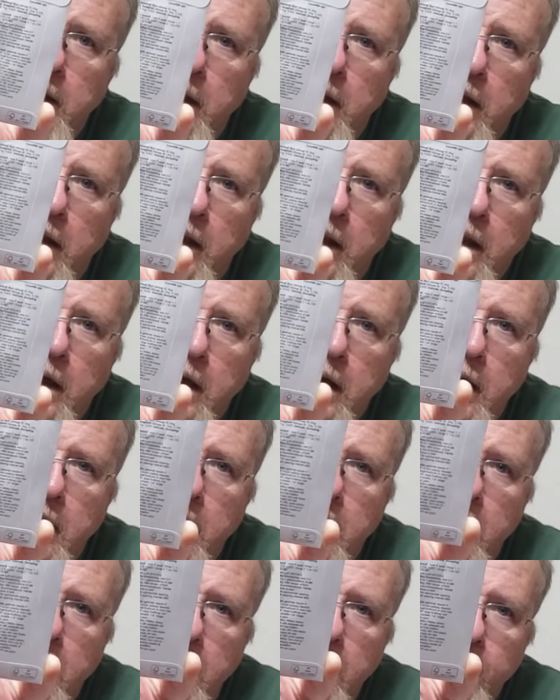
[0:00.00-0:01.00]

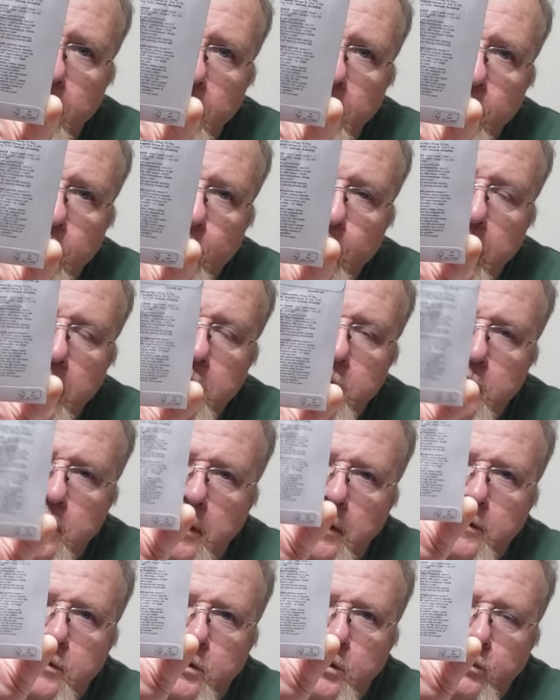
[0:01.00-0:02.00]
lot of information
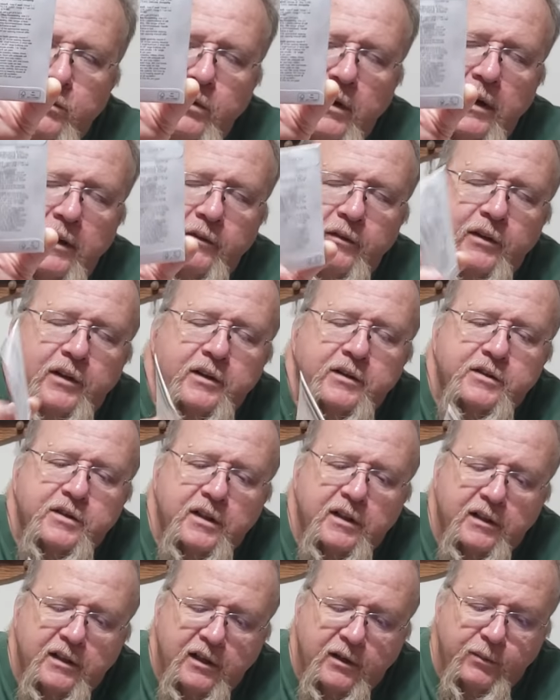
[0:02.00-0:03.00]
that's too fine for you to see
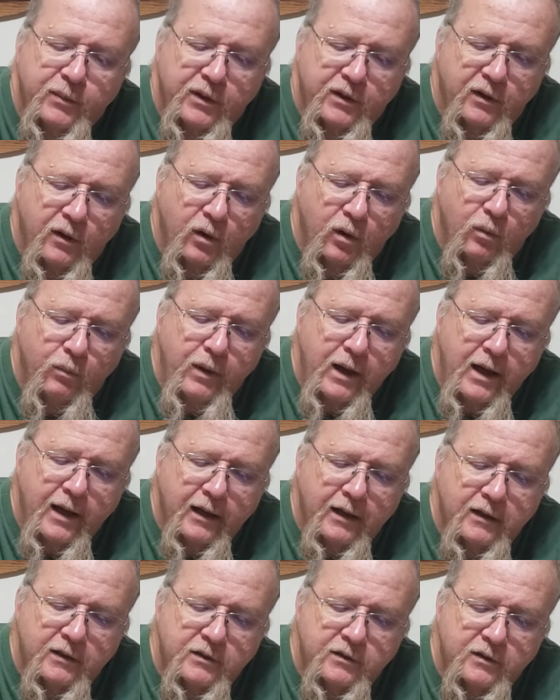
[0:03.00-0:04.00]
it there. But the whole
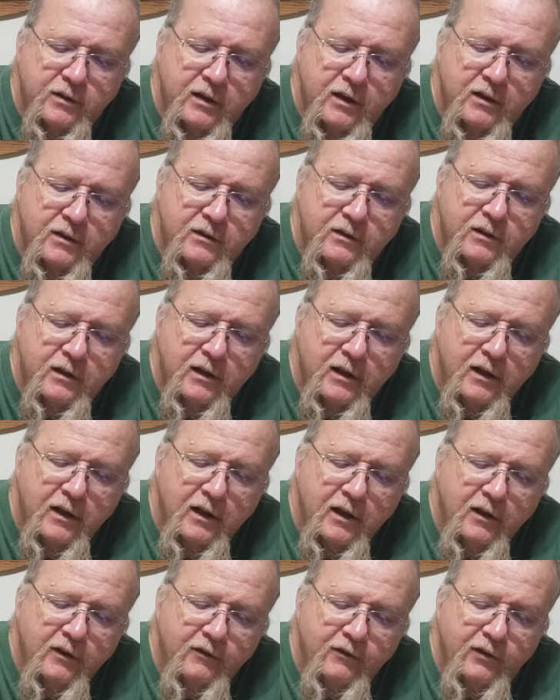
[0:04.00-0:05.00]
back is, is
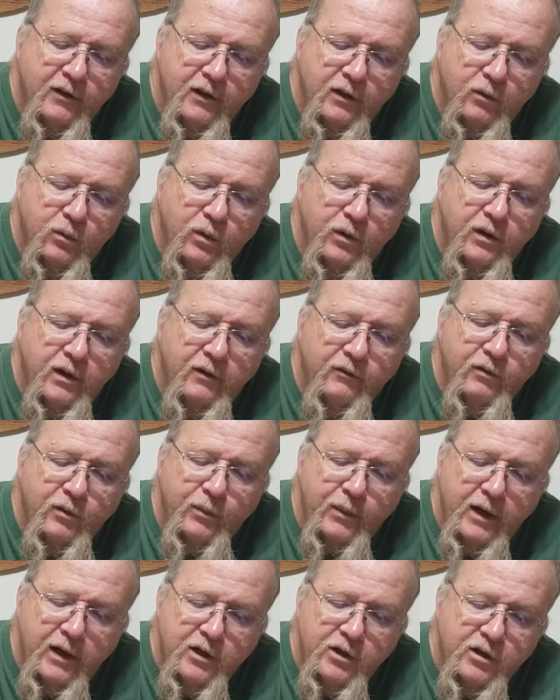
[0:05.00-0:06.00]
filled with
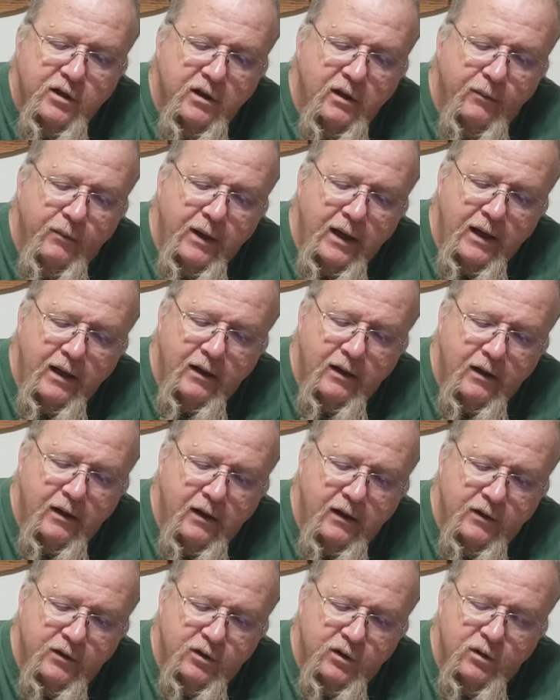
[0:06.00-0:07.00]
information about,
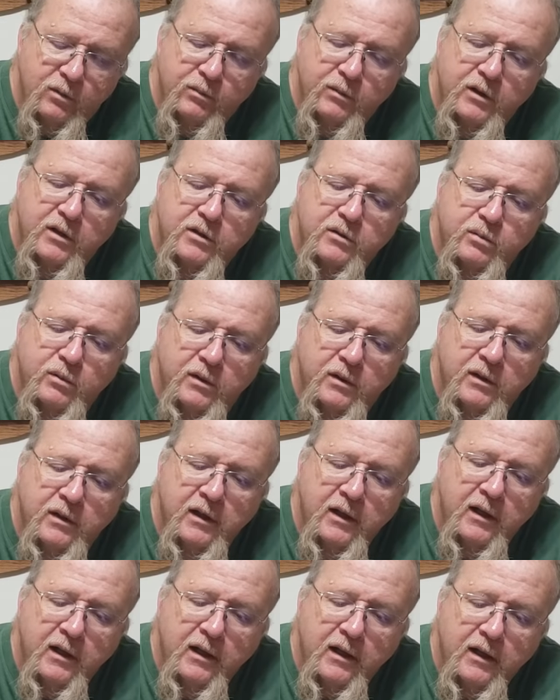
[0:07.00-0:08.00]
I assume this one,
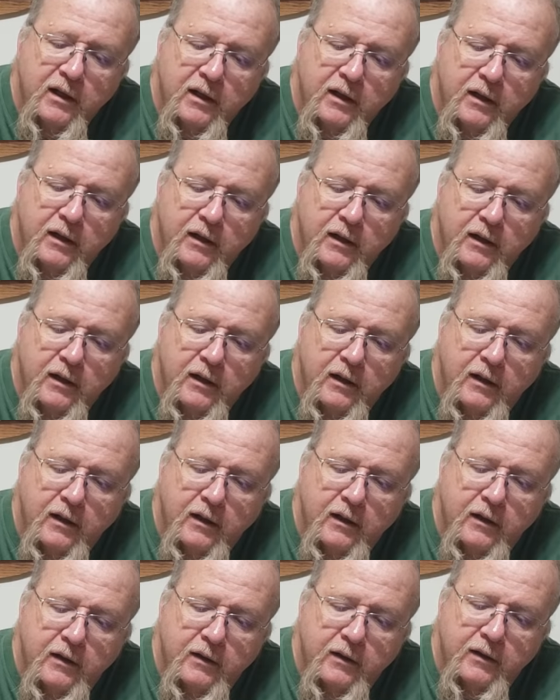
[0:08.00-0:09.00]

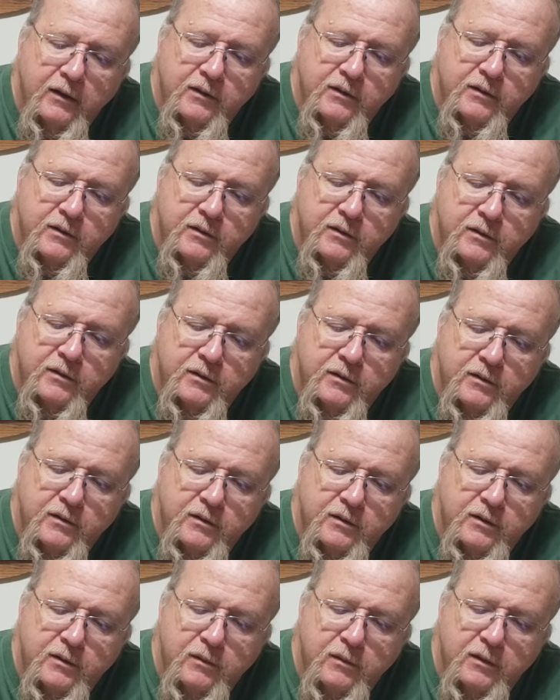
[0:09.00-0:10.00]
uh,
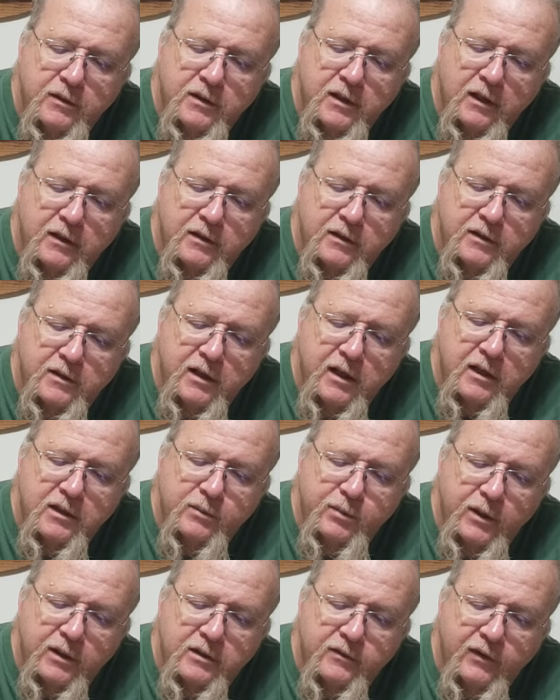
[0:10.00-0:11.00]
it's, it's got the seed
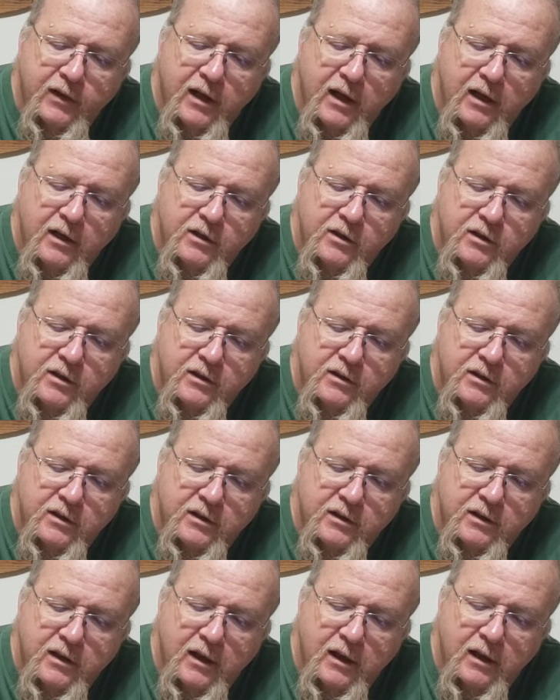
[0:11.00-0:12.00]
specifications,
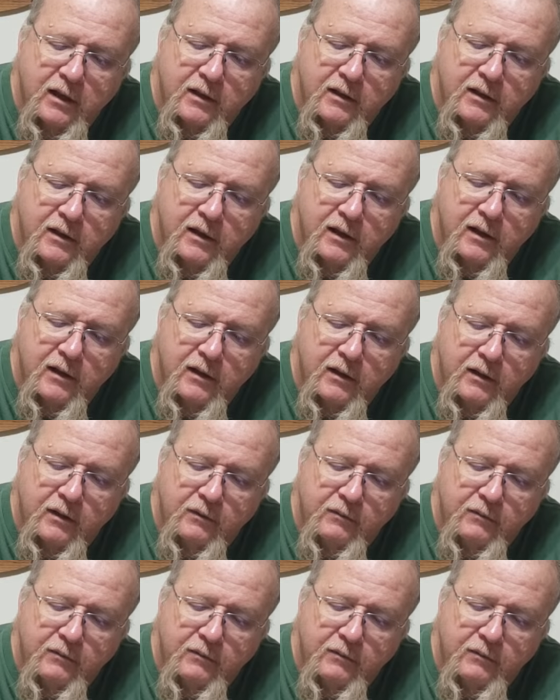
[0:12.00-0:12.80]
it's got, uh,